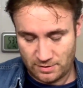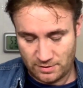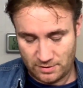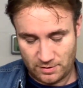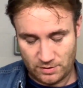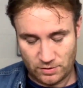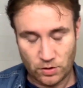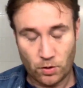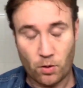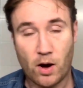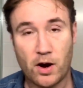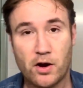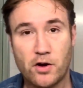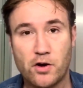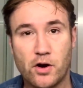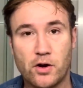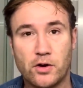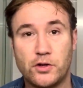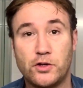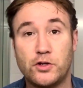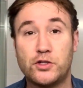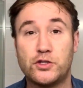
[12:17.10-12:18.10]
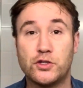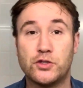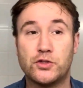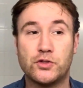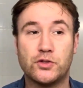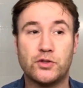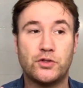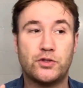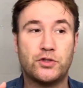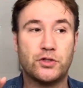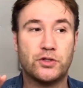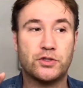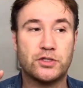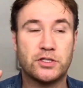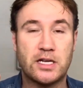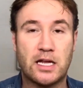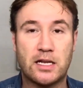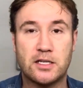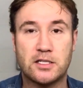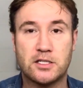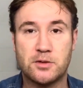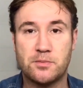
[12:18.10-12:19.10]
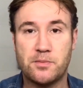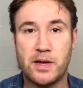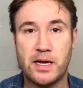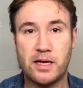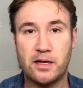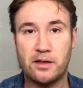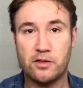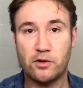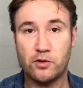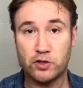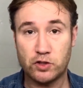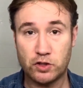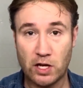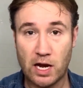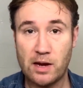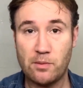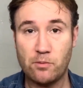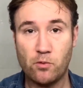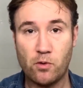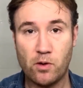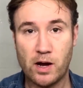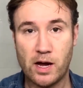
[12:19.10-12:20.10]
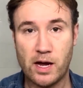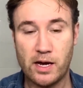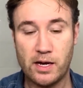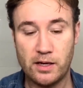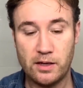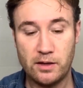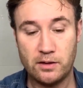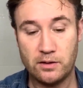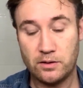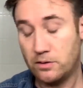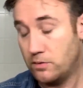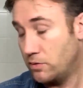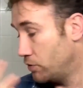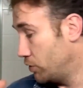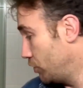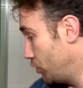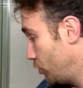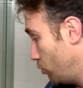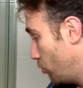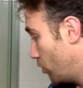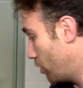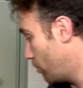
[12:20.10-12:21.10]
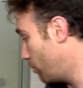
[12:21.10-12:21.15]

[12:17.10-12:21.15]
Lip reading: So I don't know, you should sell it to me the same way you want